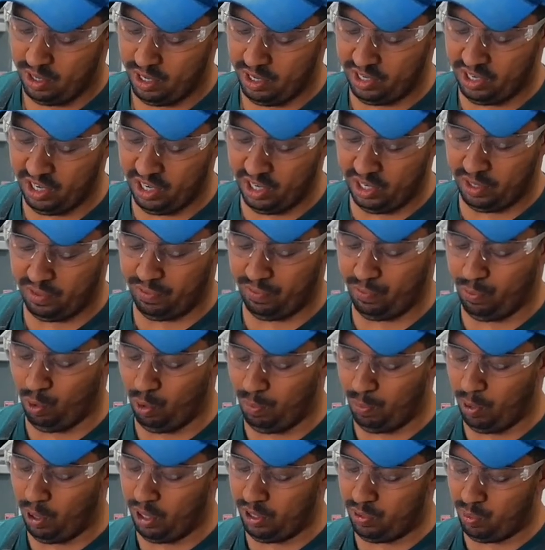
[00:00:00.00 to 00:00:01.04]
This is
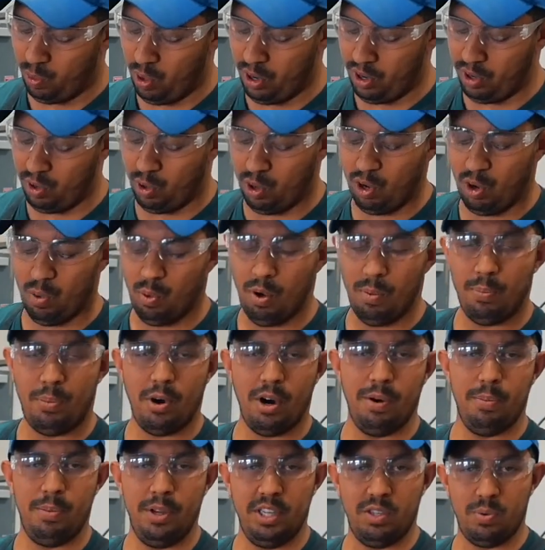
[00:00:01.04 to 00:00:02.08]
4 parts walnut oil,
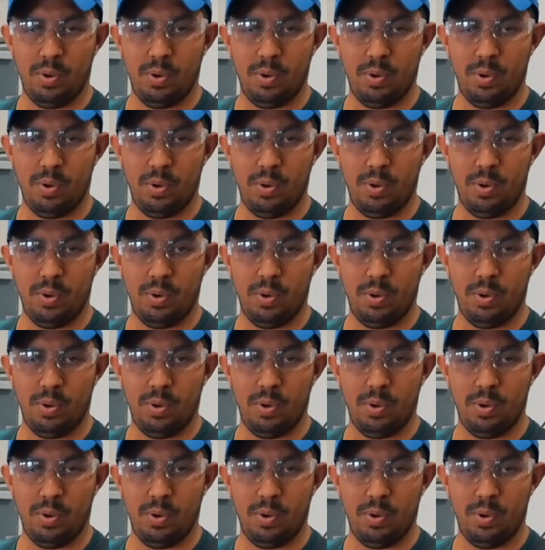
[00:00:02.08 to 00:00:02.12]
1 part